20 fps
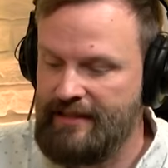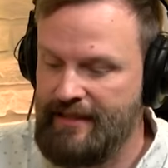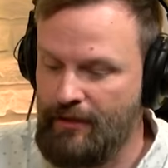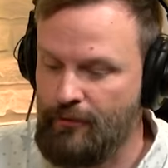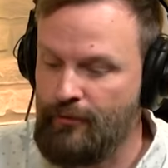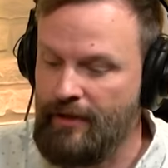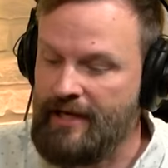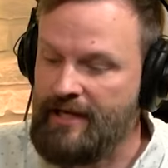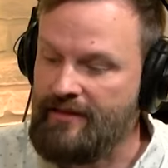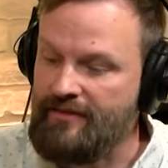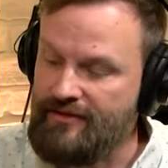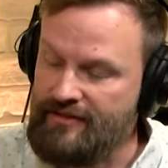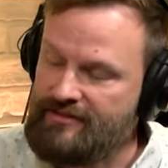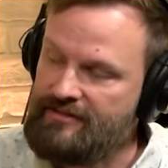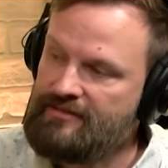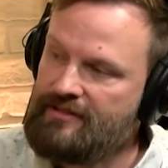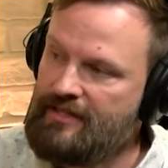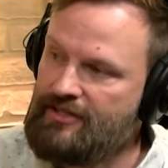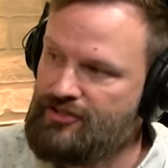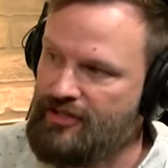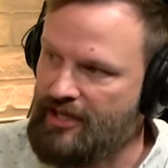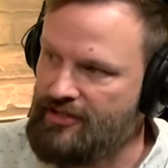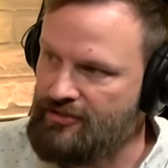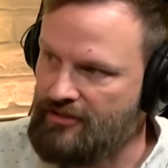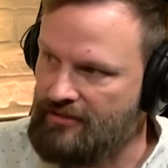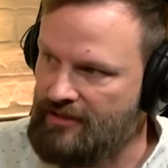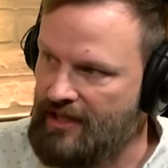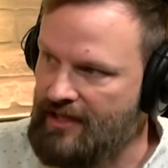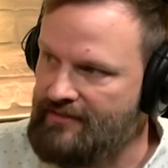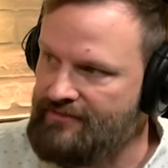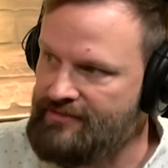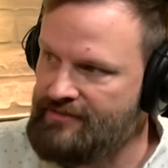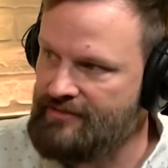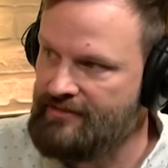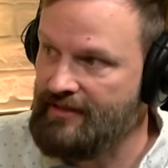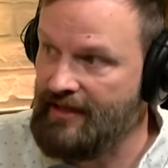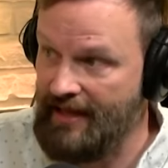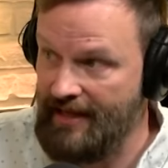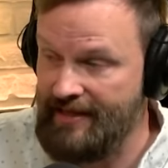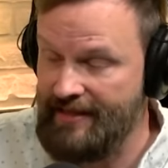"Get ready, this is going to change our lives,"
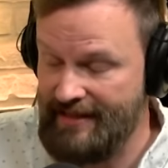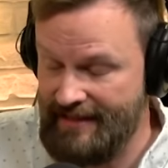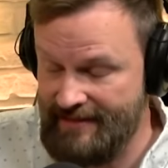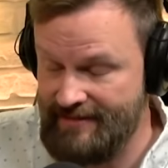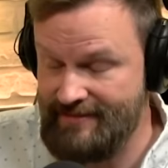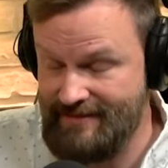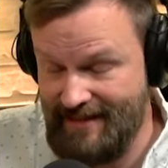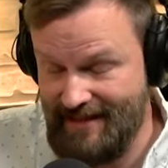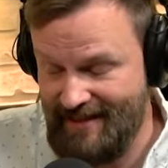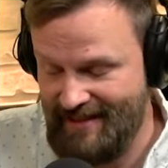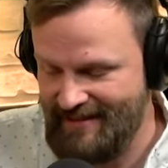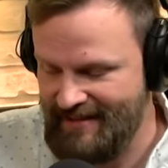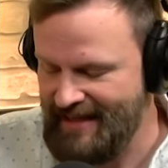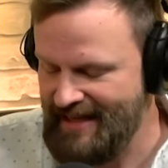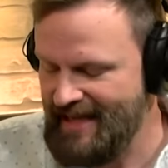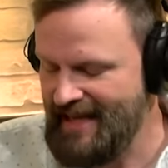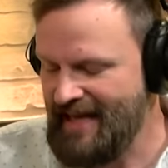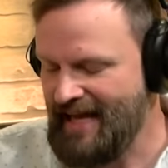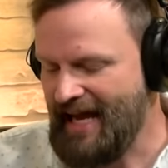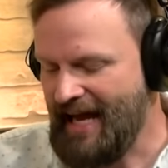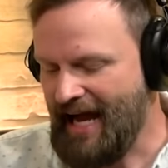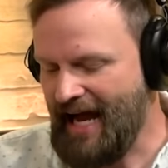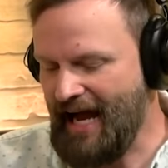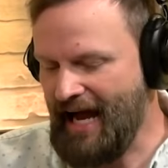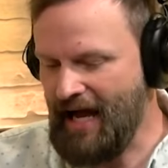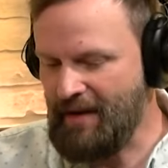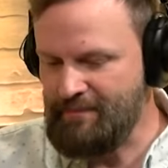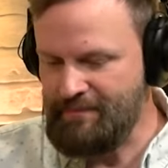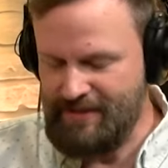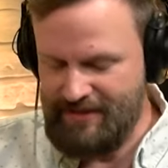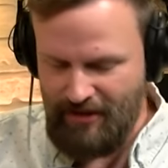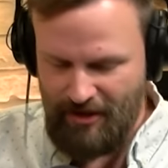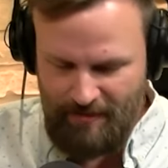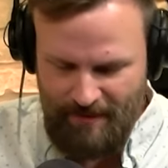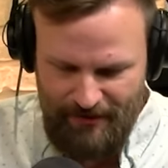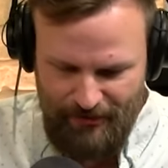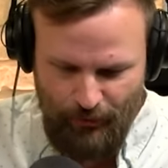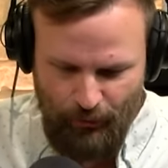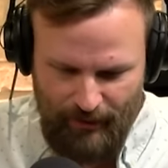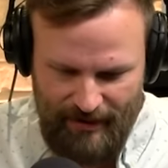and it did. Uh, but talk
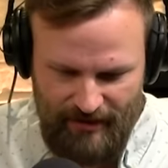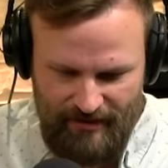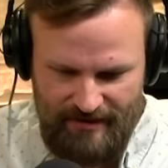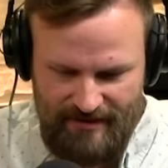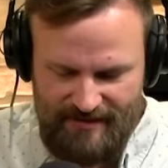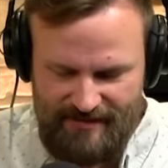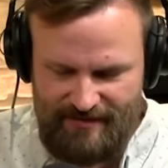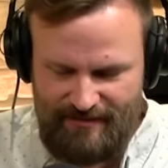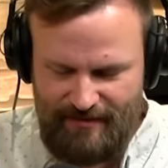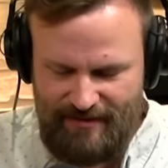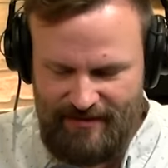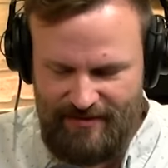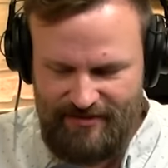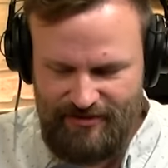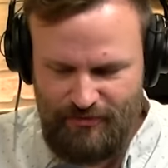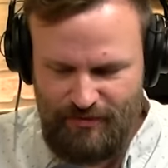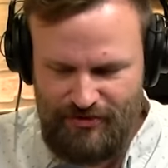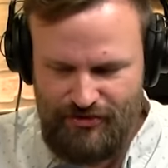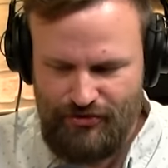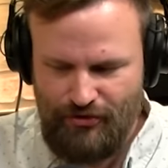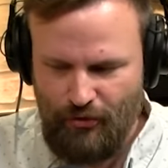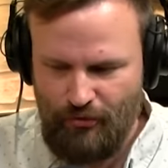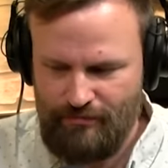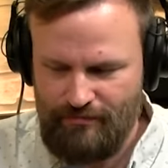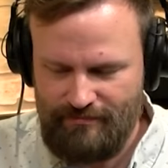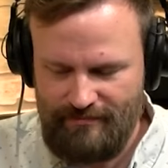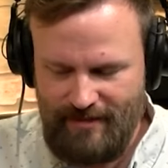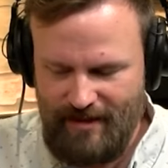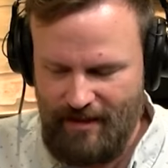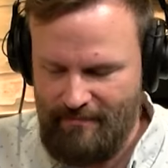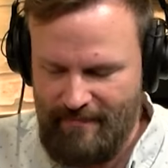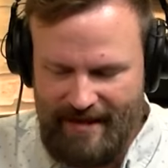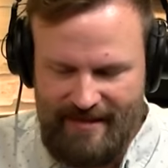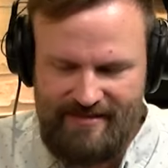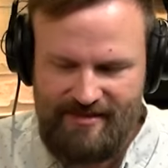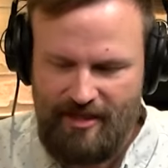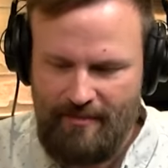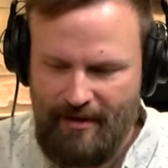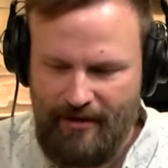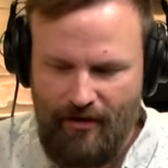about the weirdness, and this is what's so
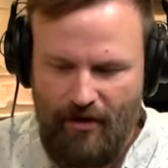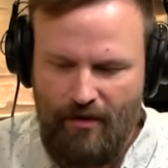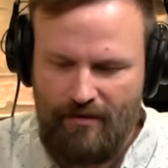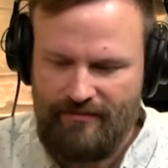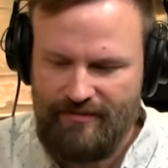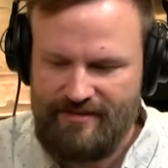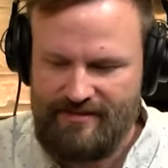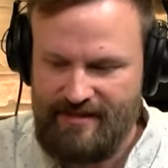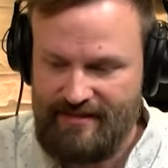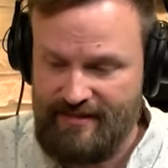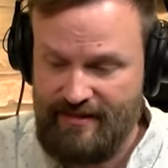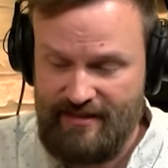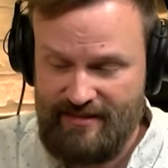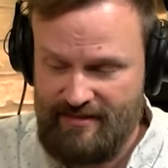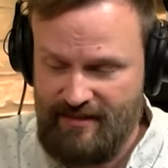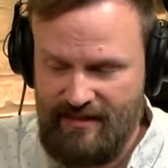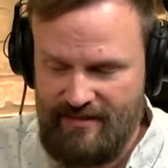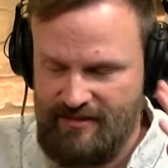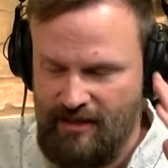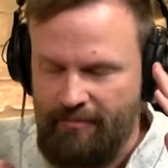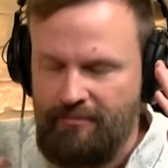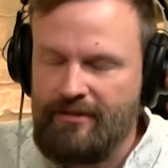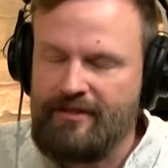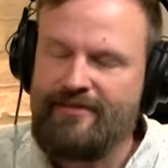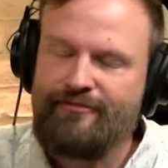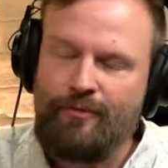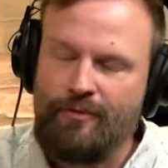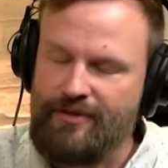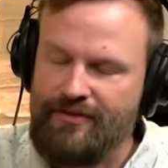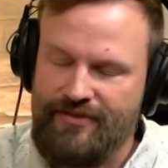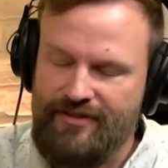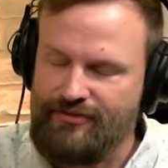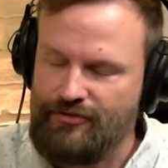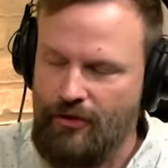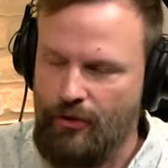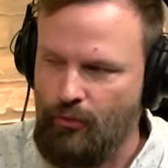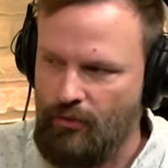amazing about all of this. That it, it's unbelievable that this all